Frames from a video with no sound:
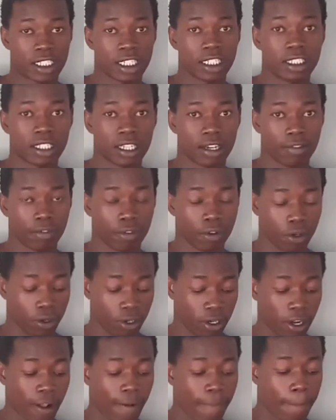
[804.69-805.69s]
interval
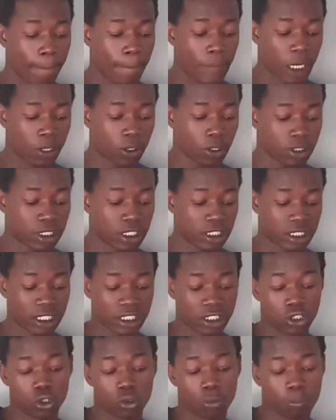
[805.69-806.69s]
because it
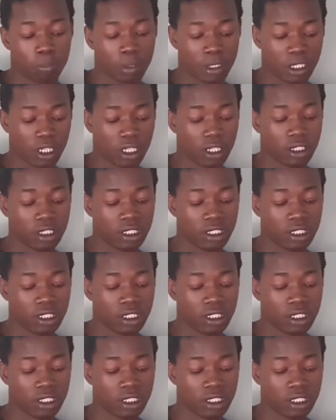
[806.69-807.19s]
has been,